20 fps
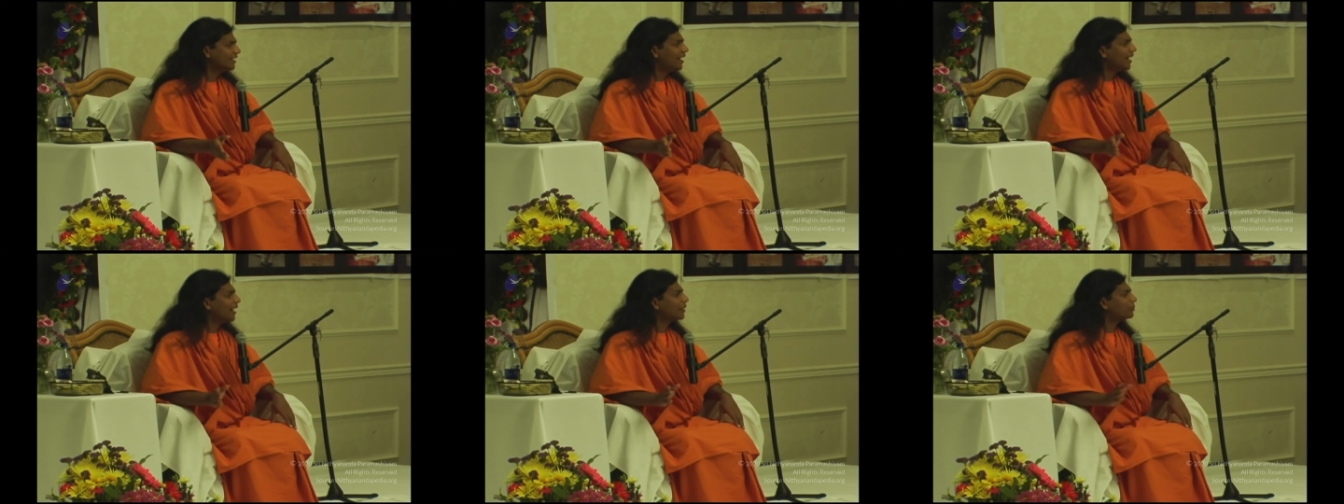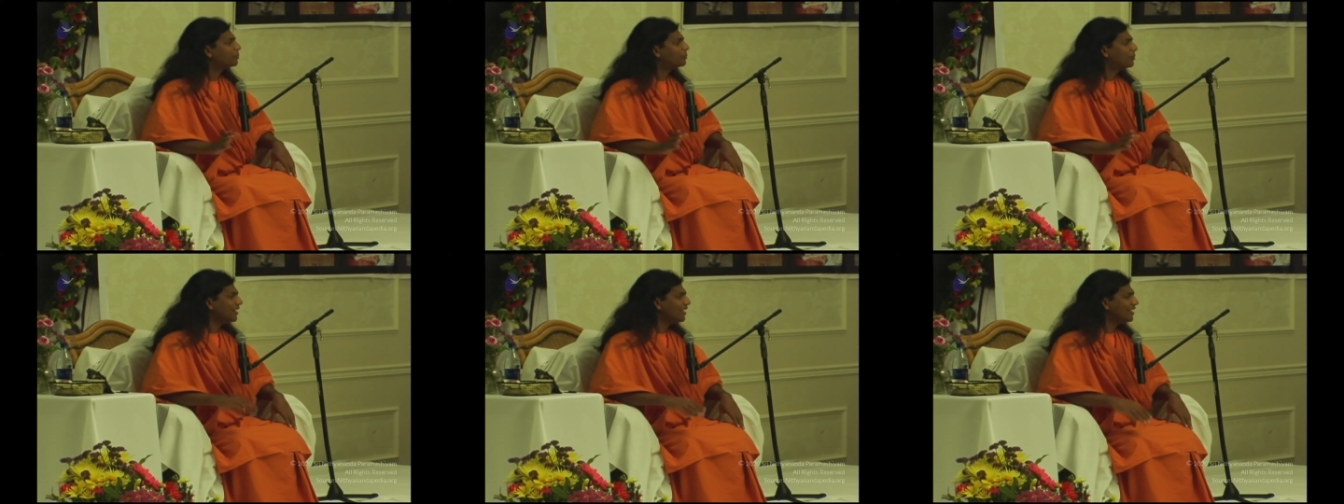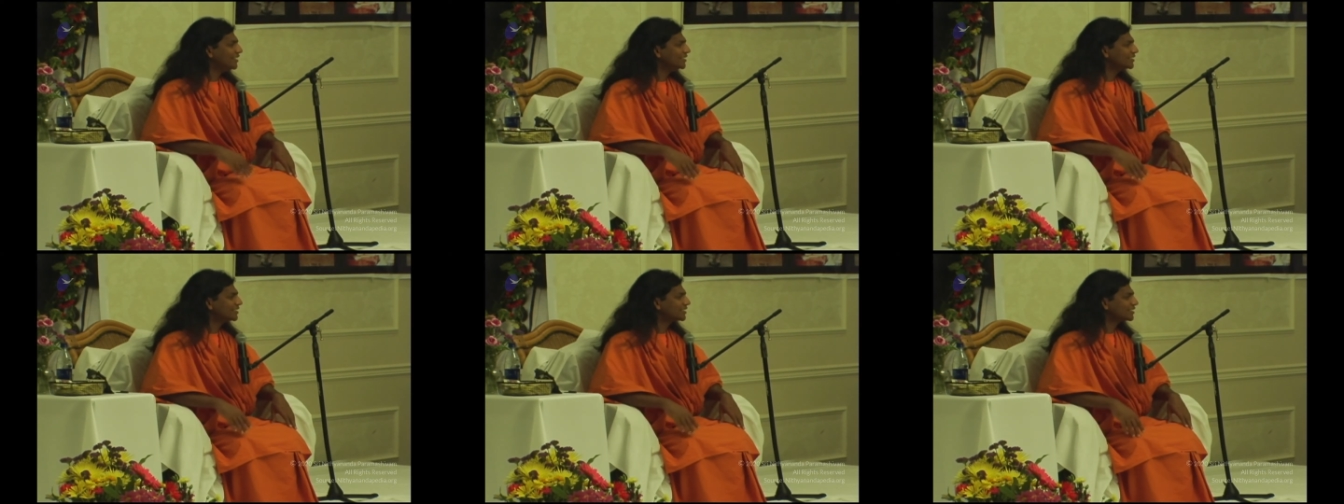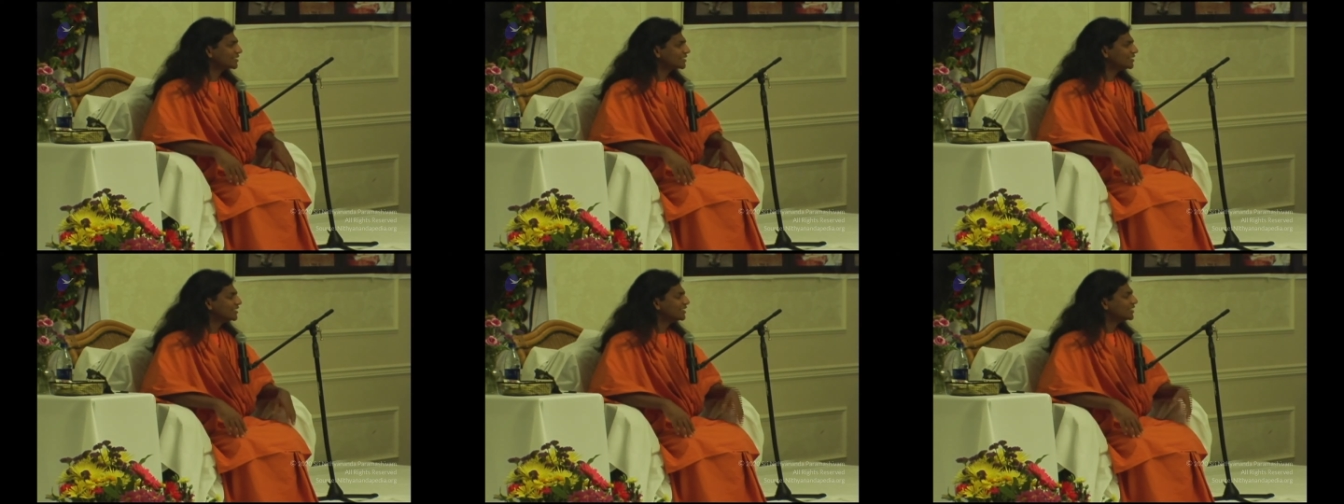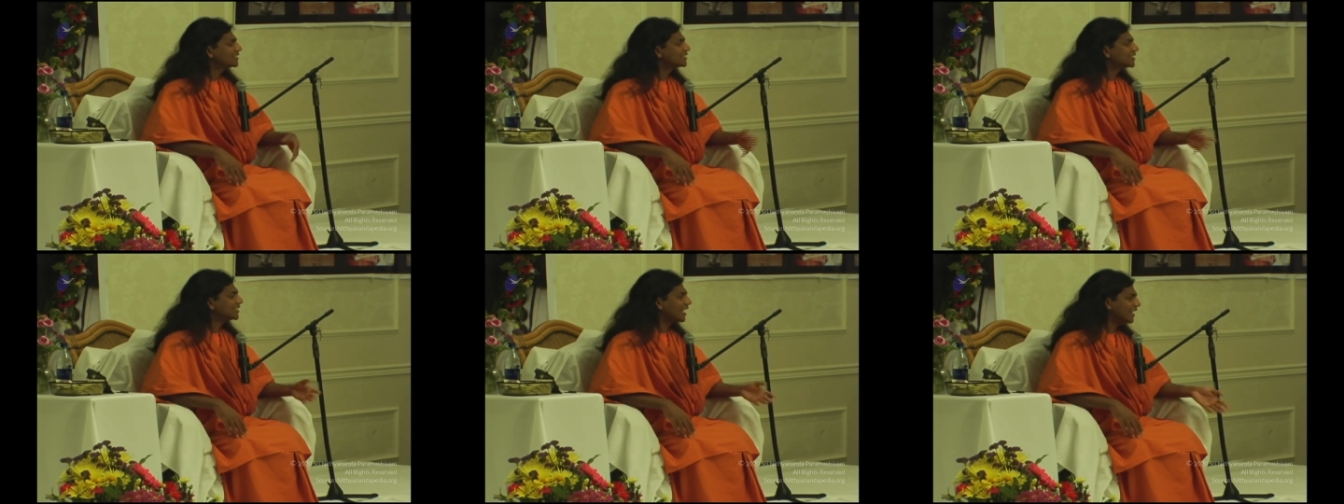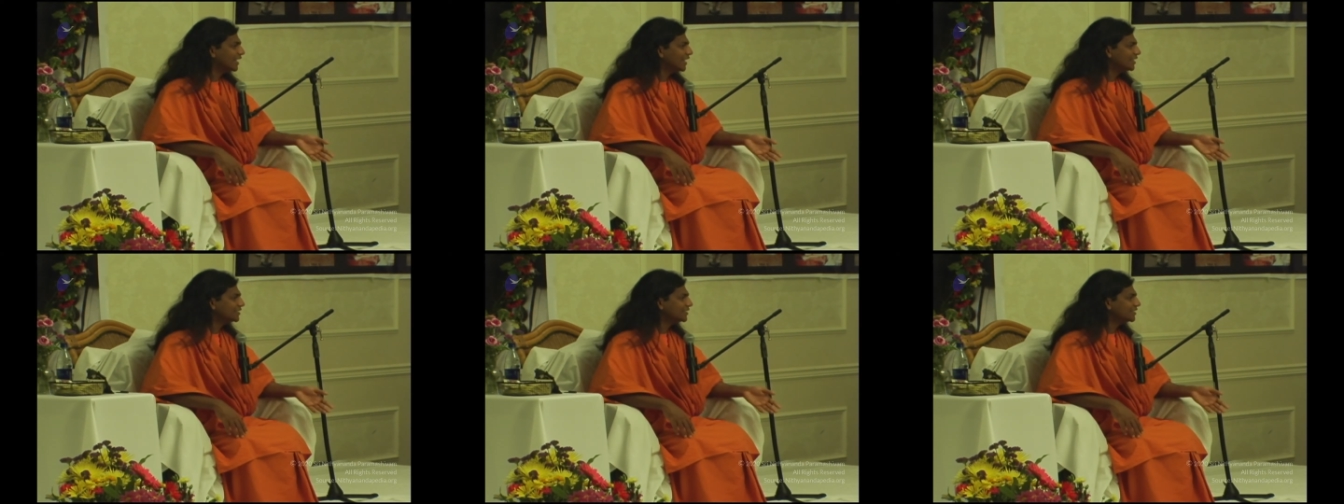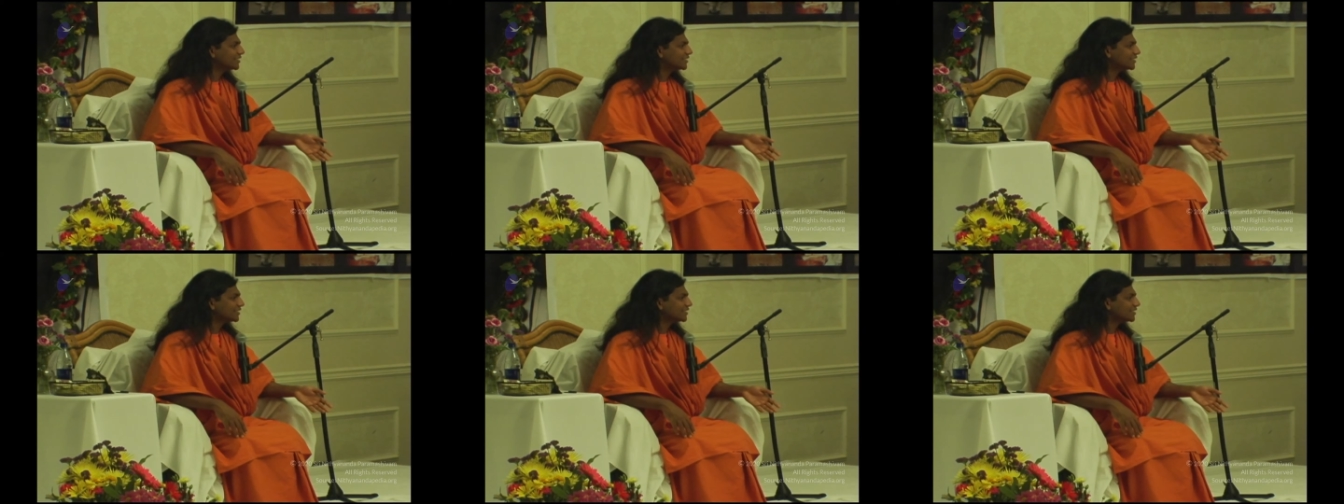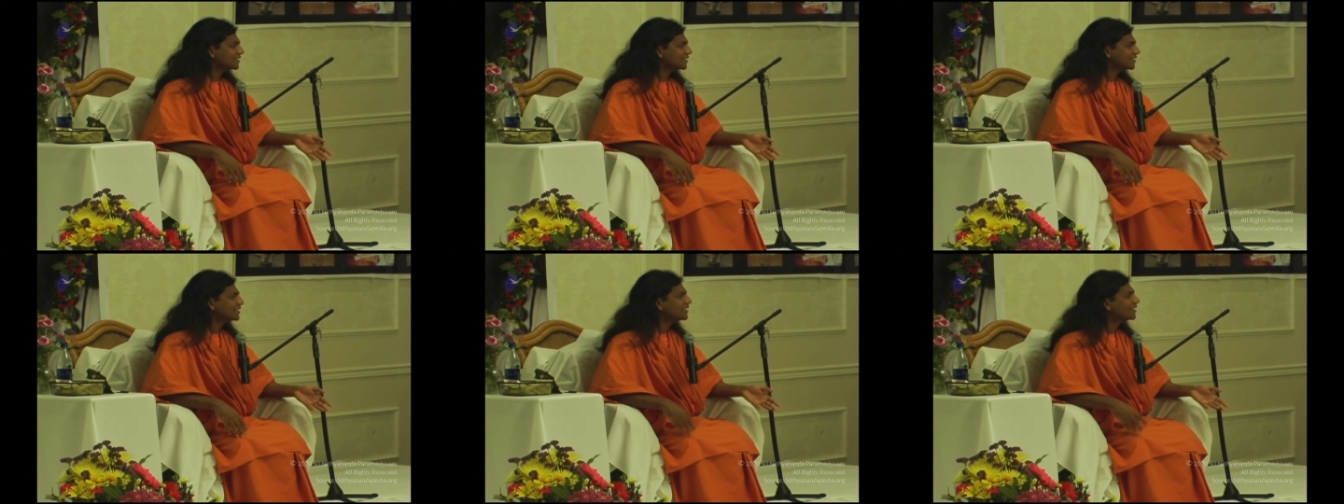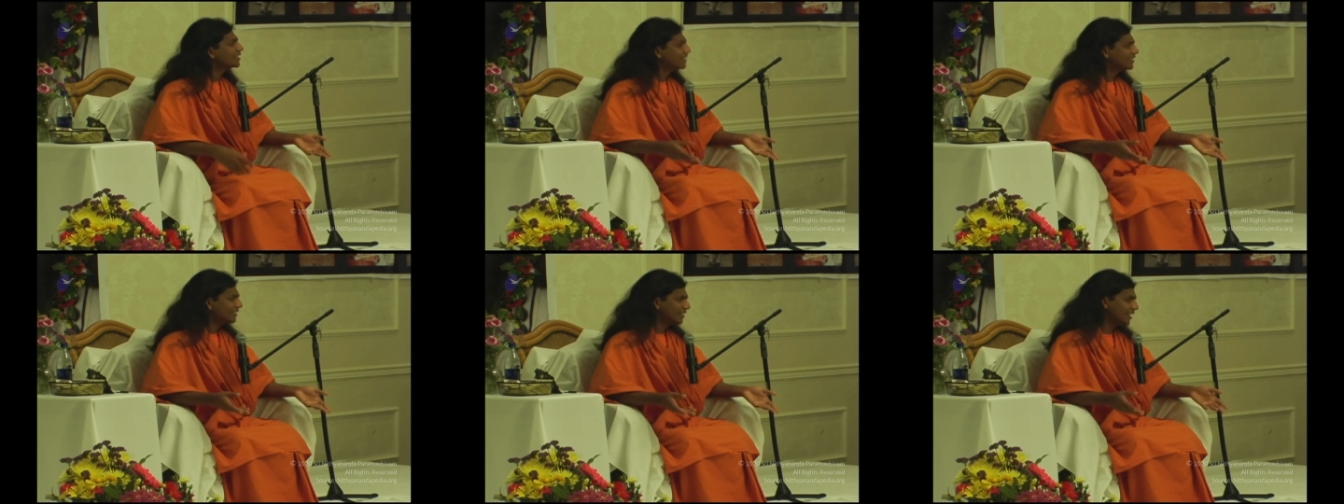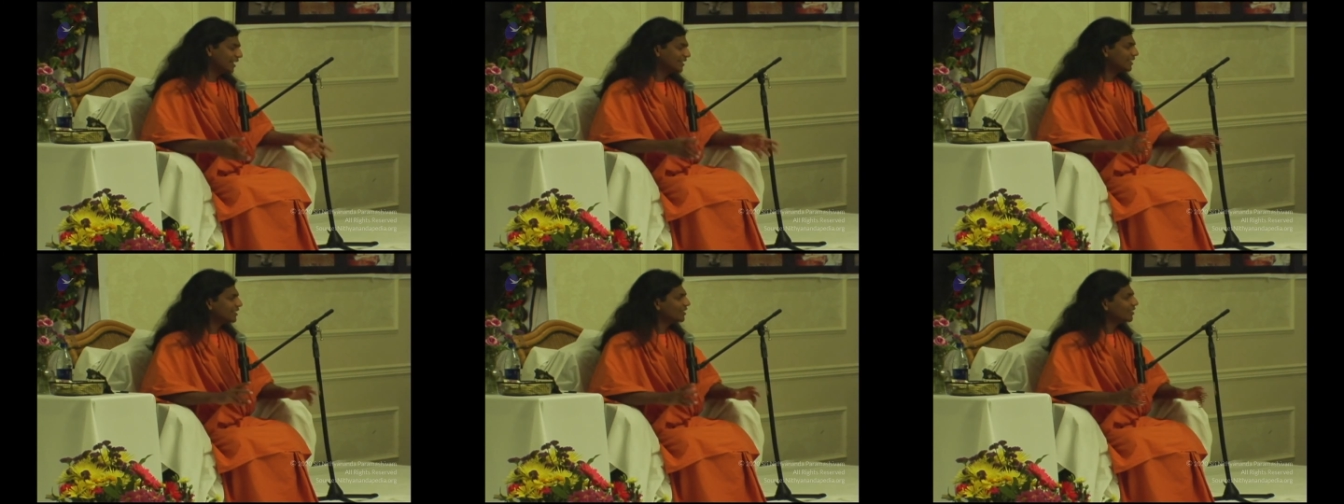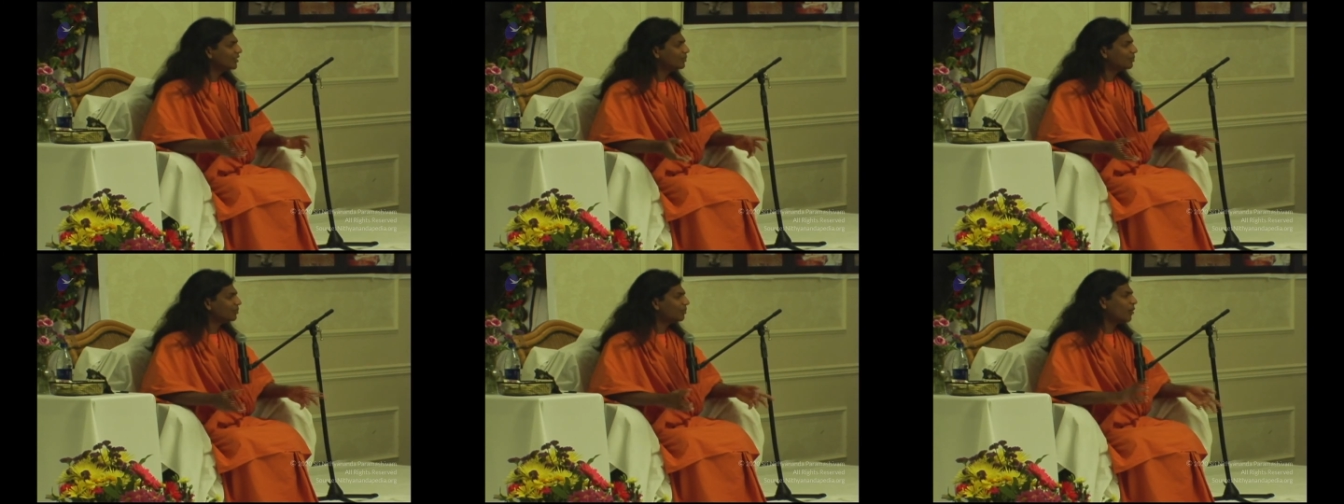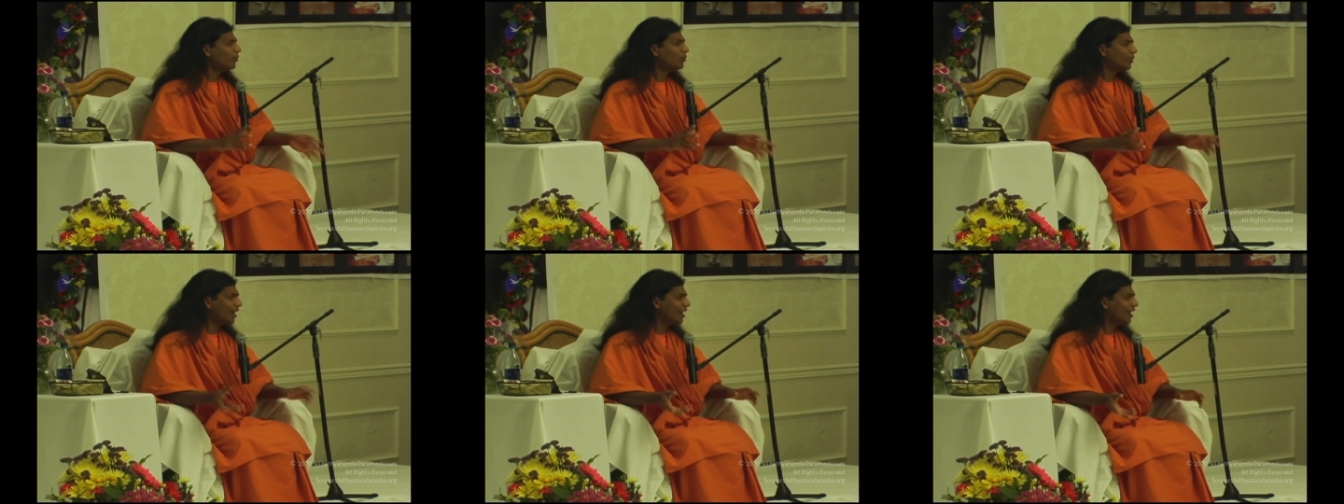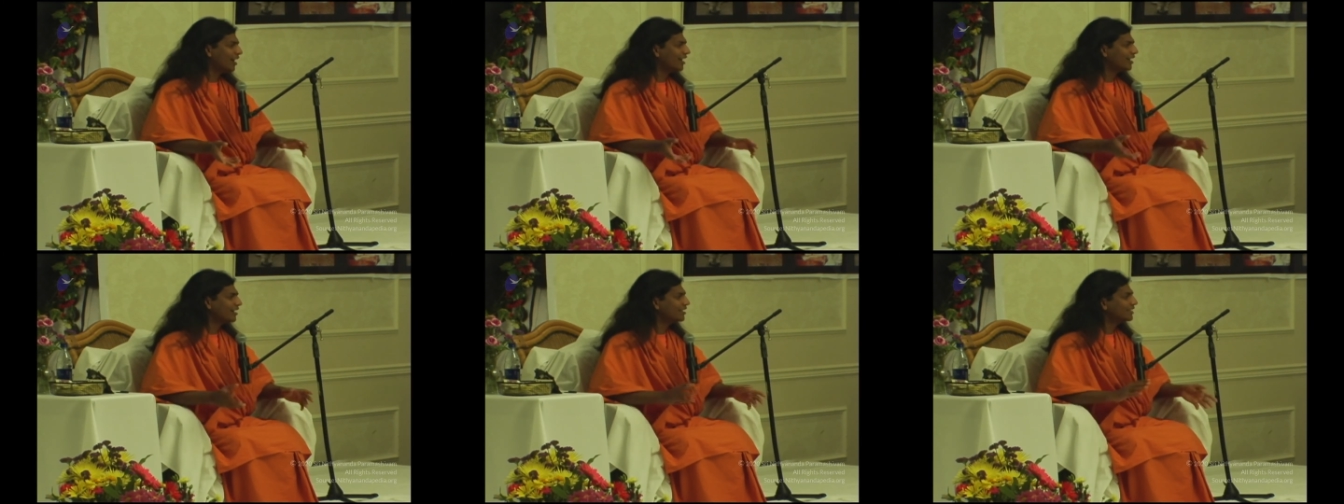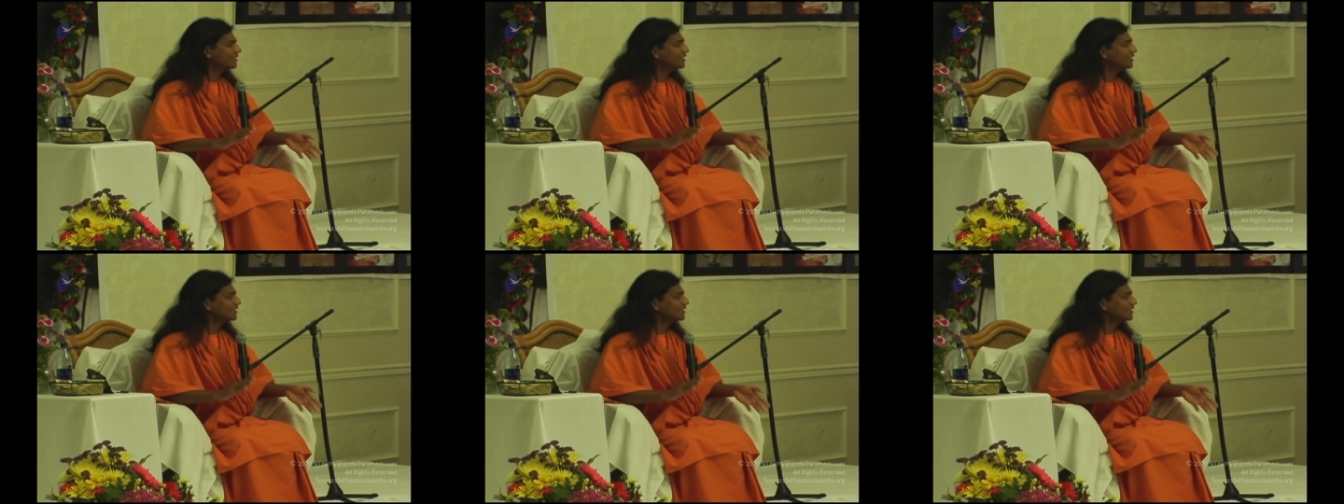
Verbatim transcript: or Peace, Silence, like that, Mauna.